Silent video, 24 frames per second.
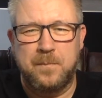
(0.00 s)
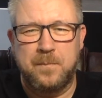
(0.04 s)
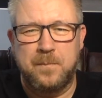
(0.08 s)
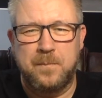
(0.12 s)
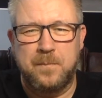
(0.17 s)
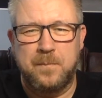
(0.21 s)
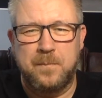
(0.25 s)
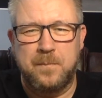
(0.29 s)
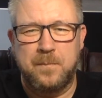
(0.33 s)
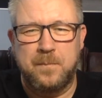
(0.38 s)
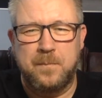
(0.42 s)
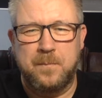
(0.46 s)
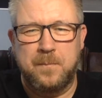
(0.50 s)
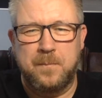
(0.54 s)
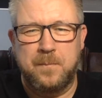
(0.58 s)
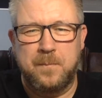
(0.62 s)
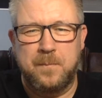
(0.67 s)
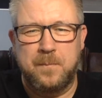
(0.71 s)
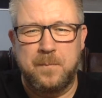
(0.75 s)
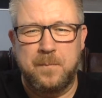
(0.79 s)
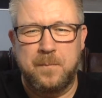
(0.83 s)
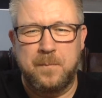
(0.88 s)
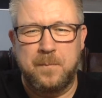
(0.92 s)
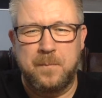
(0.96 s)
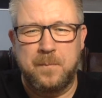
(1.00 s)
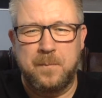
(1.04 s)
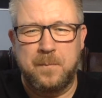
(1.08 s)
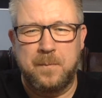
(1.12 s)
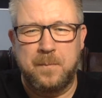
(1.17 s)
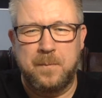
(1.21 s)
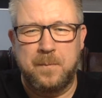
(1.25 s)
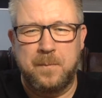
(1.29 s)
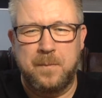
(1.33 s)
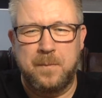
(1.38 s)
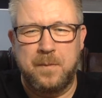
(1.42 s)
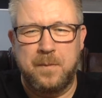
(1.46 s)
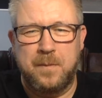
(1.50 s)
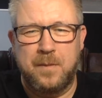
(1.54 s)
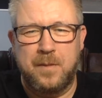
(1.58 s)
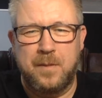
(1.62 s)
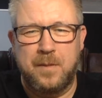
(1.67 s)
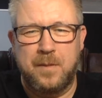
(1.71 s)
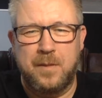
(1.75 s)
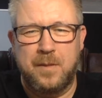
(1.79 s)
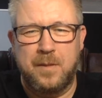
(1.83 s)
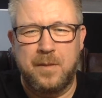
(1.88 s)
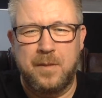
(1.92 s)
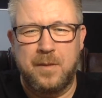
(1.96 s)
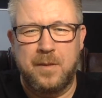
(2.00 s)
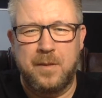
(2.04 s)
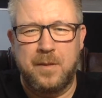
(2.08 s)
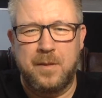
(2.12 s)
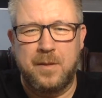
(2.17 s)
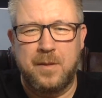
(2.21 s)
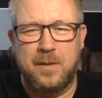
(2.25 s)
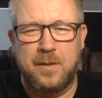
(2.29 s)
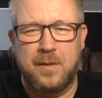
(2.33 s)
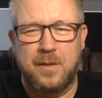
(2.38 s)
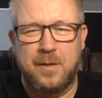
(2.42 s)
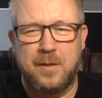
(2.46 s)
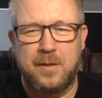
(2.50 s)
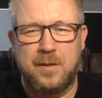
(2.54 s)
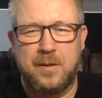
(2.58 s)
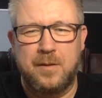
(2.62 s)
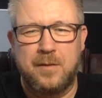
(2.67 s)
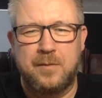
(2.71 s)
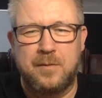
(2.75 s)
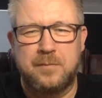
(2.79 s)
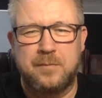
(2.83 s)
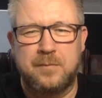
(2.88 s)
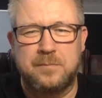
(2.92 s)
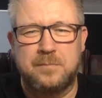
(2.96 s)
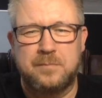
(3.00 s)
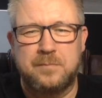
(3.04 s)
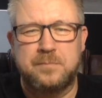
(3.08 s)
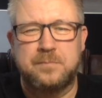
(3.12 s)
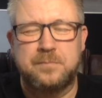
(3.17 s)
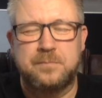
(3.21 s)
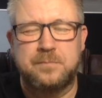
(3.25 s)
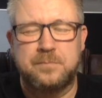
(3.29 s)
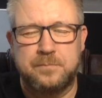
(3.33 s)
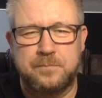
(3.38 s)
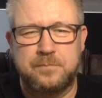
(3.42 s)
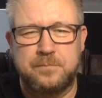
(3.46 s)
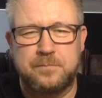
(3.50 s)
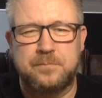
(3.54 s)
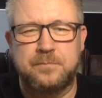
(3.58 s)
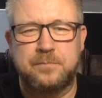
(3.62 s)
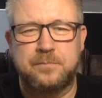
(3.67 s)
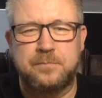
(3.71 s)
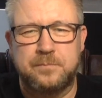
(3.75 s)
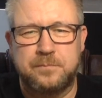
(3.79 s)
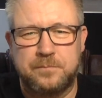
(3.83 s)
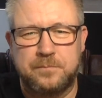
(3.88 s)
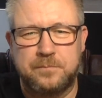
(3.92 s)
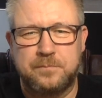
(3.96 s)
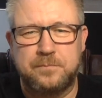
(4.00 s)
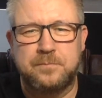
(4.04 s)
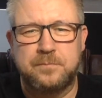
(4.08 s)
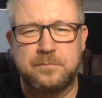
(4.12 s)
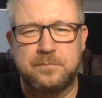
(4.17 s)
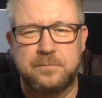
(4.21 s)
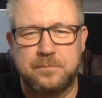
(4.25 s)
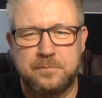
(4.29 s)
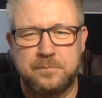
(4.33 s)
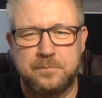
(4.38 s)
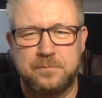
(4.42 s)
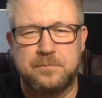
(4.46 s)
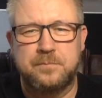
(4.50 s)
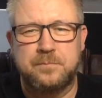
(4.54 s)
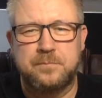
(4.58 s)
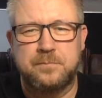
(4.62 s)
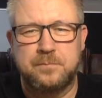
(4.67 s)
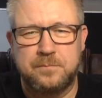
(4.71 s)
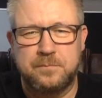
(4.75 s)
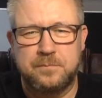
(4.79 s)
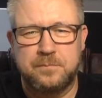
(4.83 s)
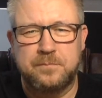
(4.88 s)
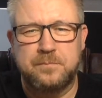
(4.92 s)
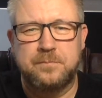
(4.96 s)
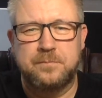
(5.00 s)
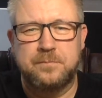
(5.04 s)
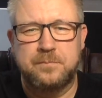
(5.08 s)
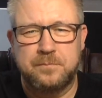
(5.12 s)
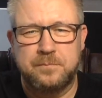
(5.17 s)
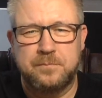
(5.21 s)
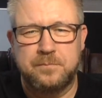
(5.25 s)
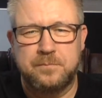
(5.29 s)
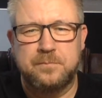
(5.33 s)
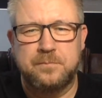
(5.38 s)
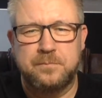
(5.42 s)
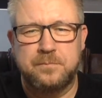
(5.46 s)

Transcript: The person shown says nothing.